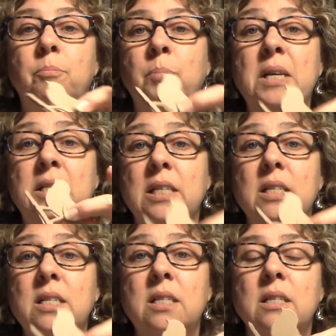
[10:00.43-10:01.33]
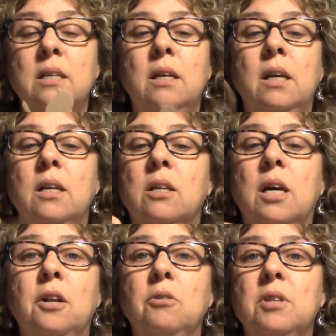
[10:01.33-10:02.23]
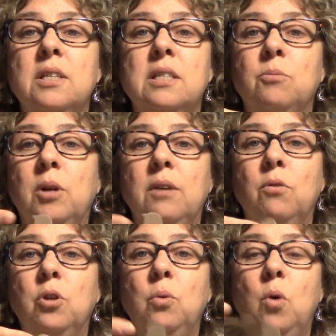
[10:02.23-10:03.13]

pieces, color this whatever you